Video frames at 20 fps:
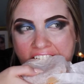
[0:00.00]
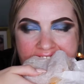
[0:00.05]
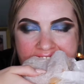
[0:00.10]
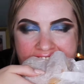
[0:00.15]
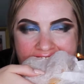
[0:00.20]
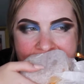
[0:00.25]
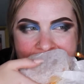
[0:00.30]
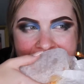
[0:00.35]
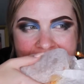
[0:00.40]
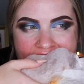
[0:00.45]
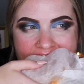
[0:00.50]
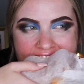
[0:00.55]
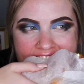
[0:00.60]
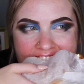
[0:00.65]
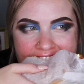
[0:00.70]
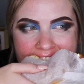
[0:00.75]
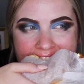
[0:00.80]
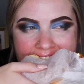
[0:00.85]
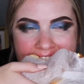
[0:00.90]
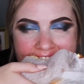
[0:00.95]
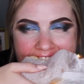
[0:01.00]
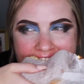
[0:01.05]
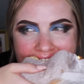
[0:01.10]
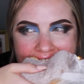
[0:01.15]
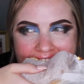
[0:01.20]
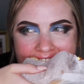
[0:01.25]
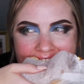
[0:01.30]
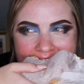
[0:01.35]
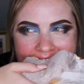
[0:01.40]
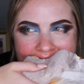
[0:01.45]
Oh, I eat this before you
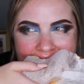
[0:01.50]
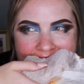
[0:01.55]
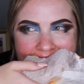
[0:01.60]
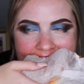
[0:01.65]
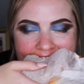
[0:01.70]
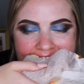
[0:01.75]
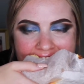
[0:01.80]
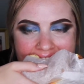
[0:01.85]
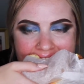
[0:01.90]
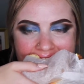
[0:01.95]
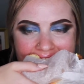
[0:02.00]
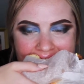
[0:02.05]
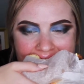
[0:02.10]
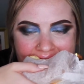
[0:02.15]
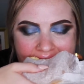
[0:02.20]
guys foundation.